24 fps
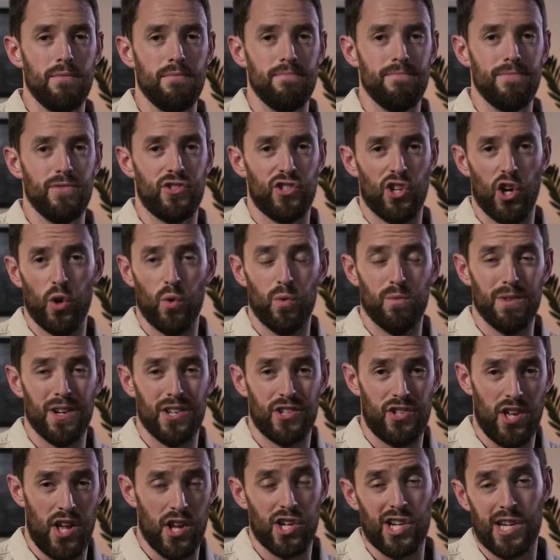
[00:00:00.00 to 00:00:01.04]
So
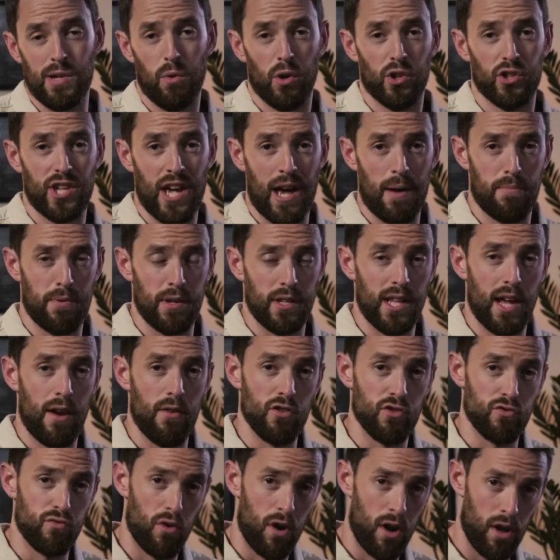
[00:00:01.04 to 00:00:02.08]
essentially what's happening there
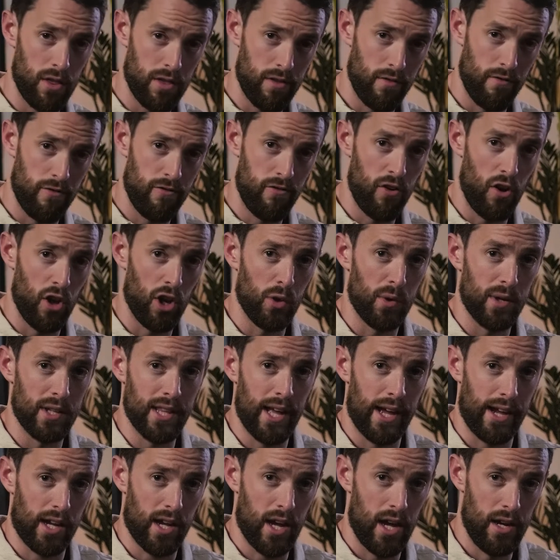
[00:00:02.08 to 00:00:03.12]
is rather than following
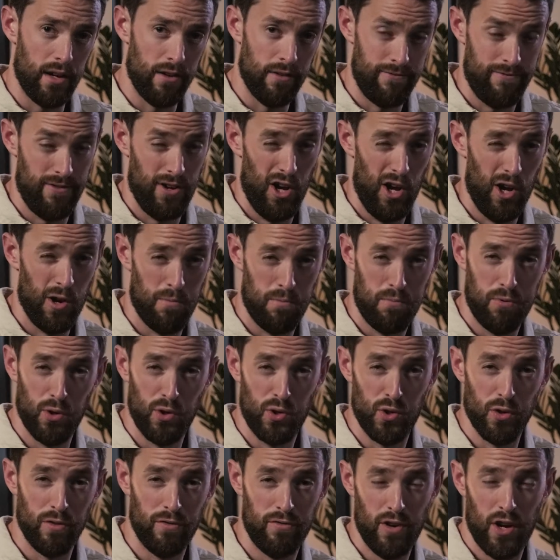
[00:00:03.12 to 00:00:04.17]
that kind of
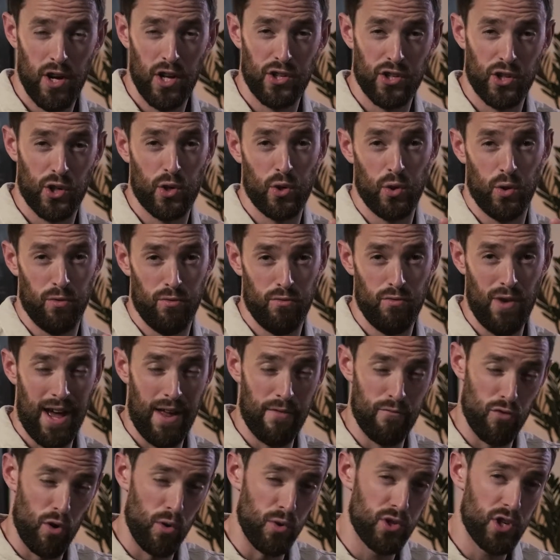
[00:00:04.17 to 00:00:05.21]
upwards or vertical
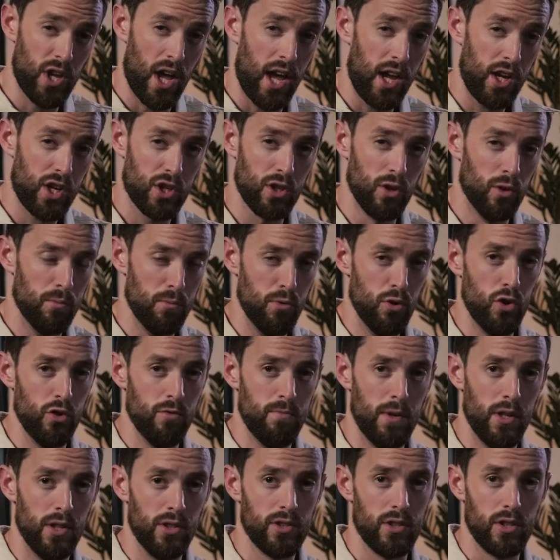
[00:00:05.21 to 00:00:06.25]
and rotational
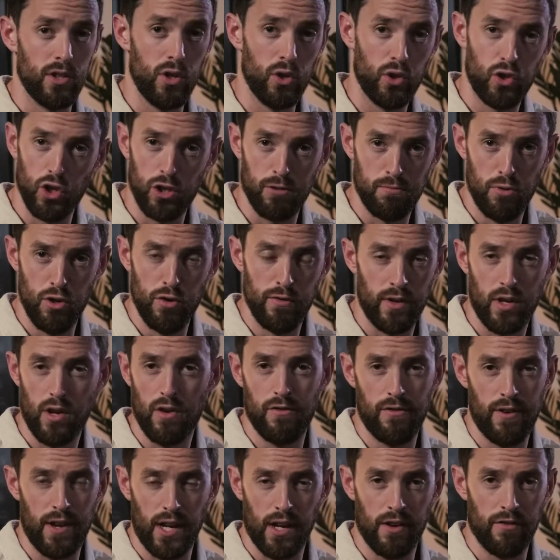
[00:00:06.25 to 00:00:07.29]
movement, you're just moving your
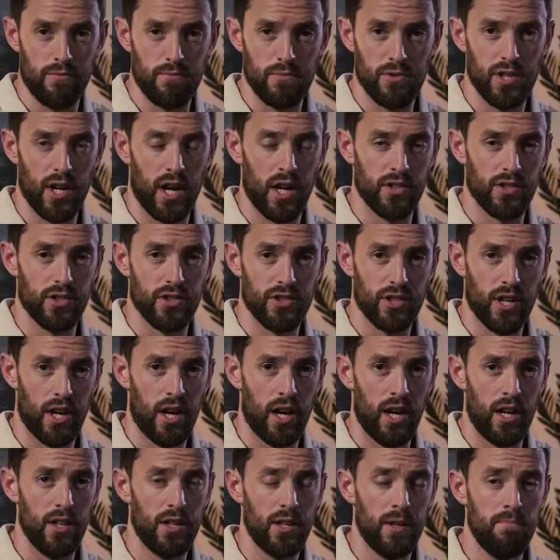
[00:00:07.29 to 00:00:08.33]
finger from side to
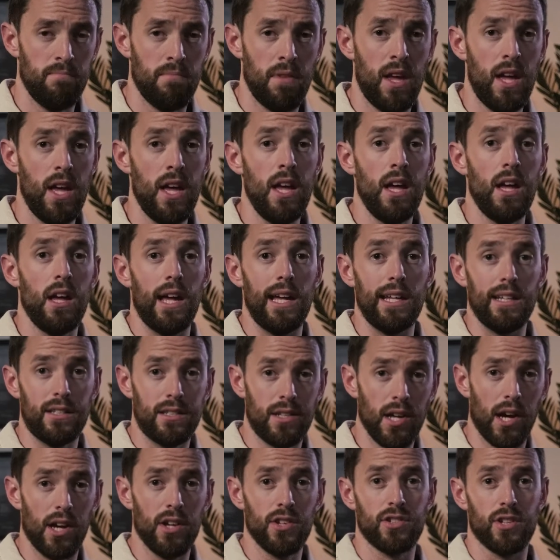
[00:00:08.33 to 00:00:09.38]
side. It
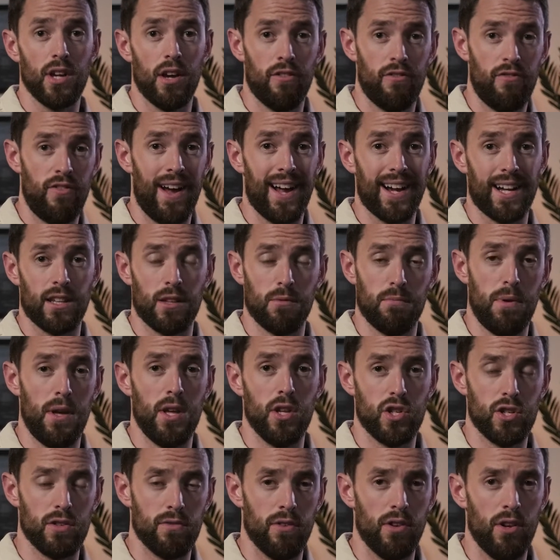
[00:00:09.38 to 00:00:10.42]
does affect the
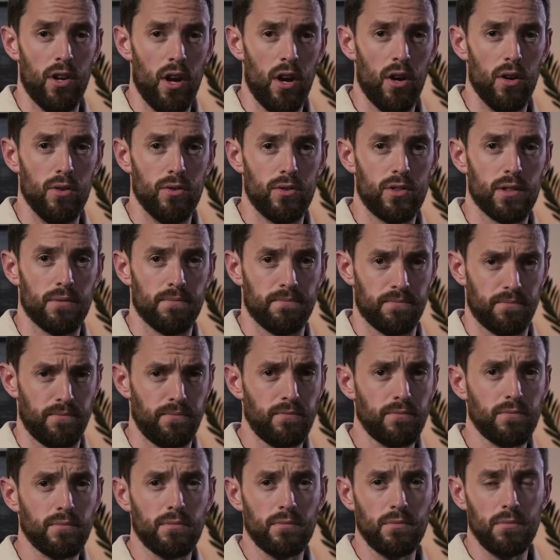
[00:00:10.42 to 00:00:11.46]
pitch of the note,
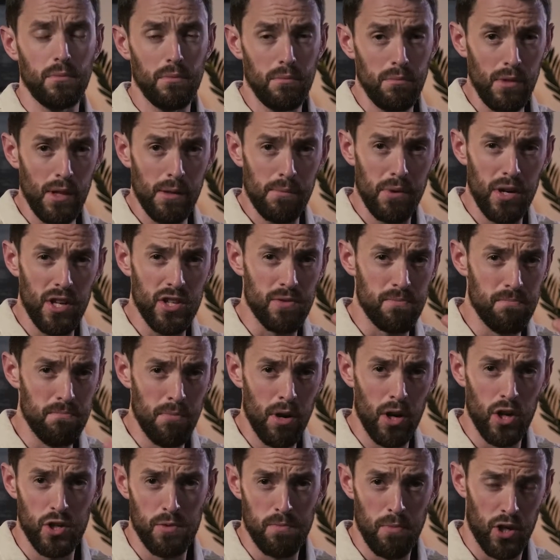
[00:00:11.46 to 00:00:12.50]
but it's
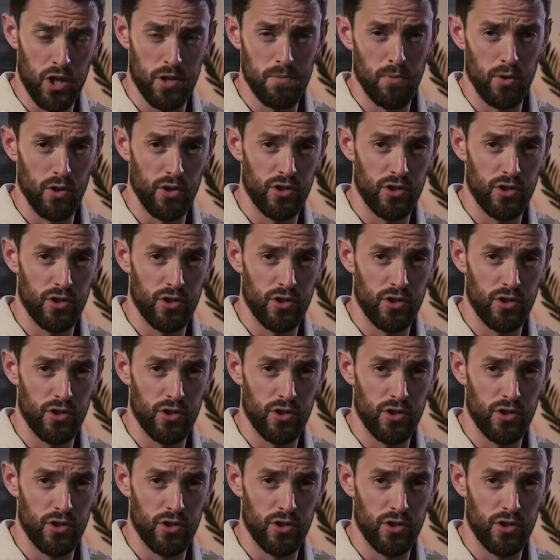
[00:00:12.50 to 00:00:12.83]
much, much more